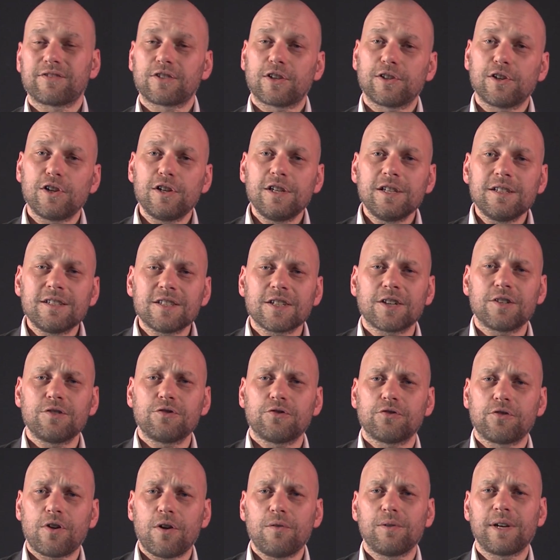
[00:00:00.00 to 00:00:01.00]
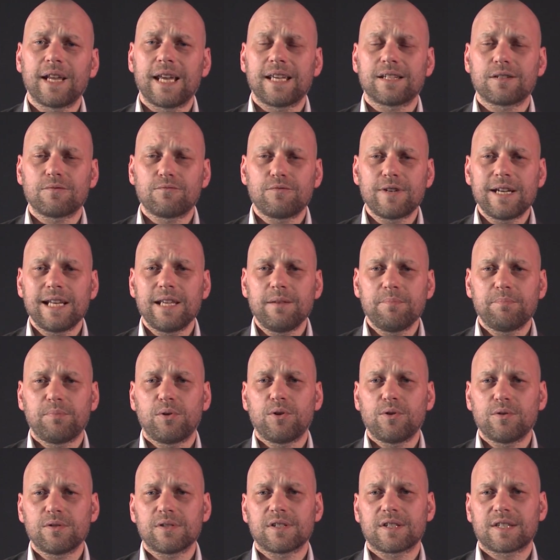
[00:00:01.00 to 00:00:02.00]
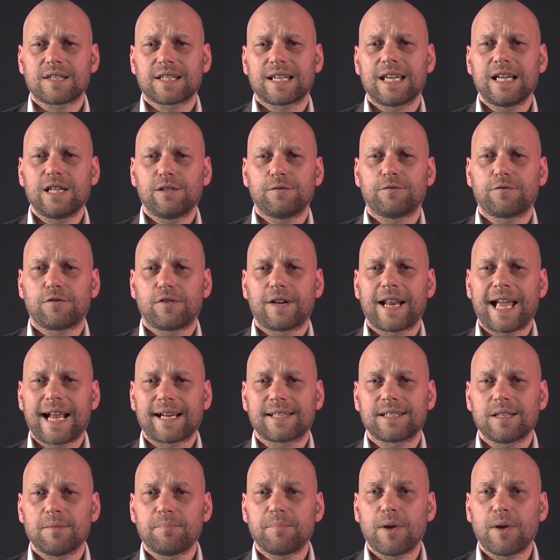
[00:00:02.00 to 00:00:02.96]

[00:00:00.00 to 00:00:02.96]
so learning to control it is a really important skill for an actor,